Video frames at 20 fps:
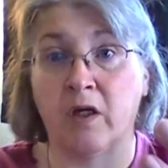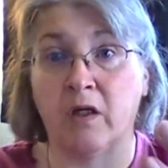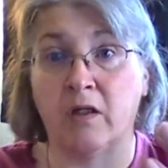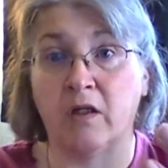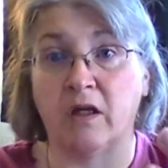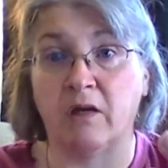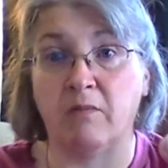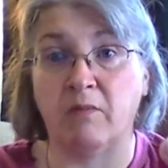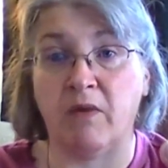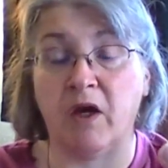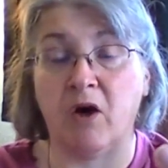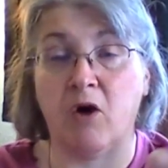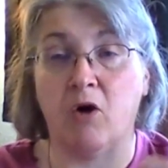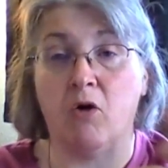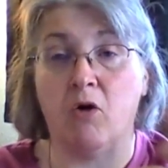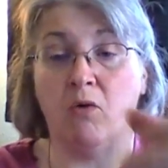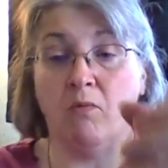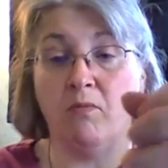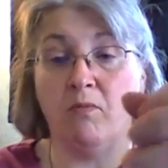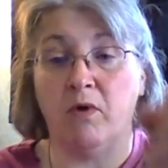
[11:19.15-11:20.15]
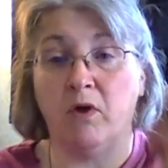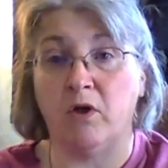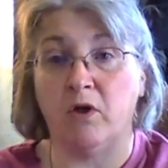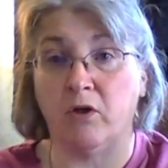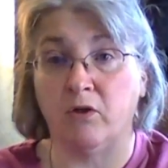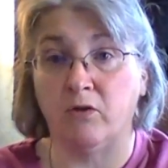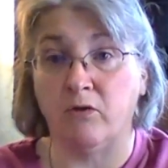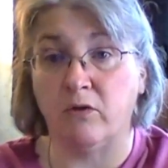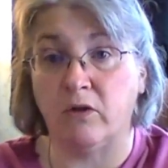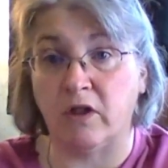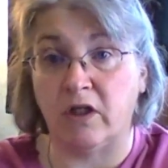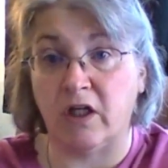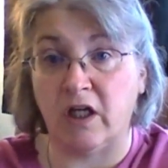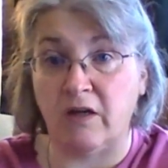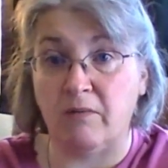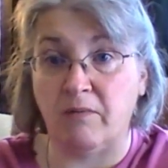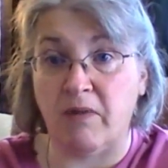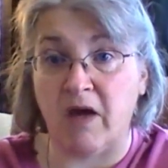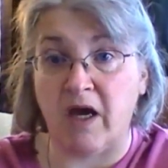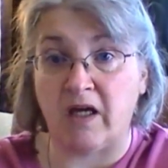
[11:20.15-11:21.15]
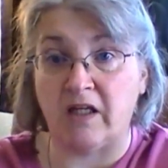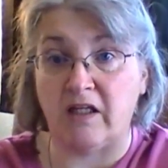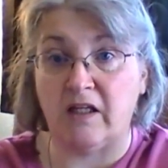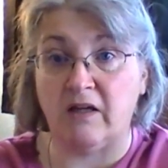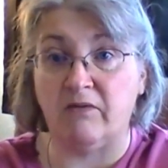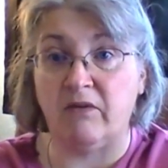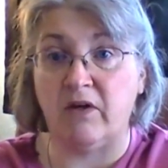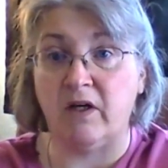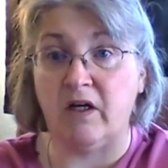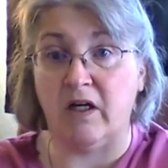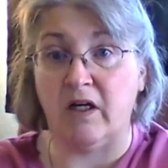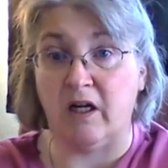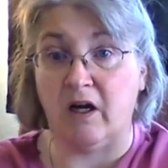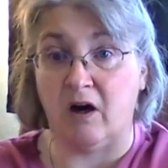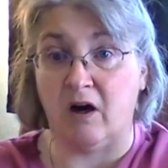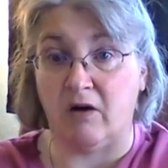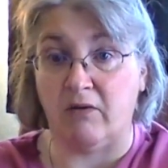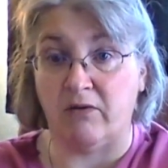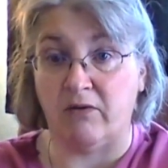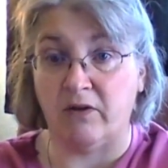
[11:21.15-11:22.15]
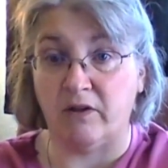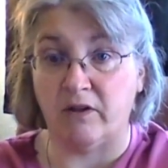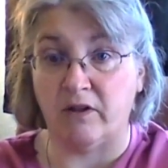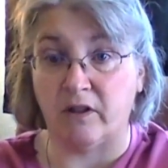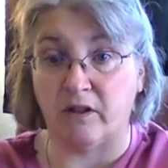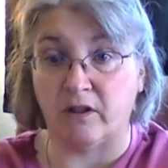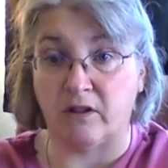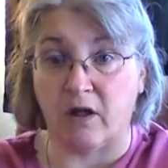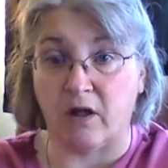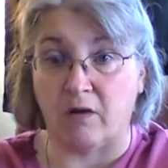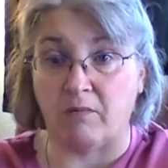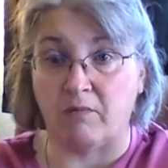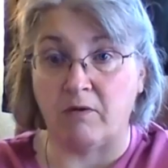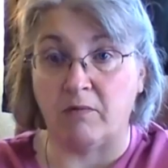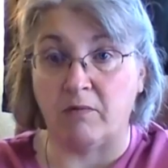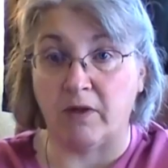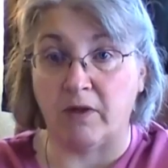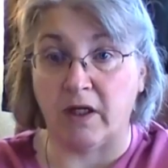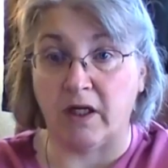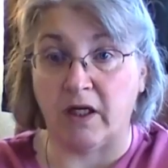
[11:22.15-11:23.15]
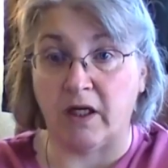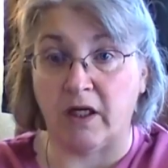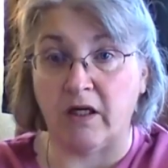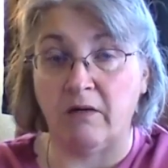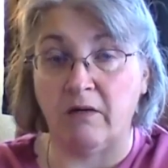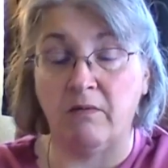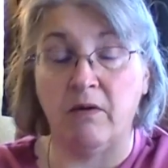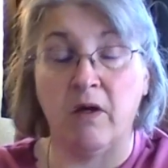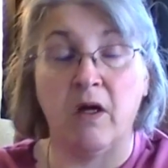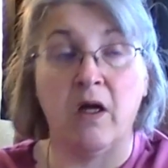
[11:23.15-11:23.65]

Sent me home, used the tea bags even in the office to stop the bleeding.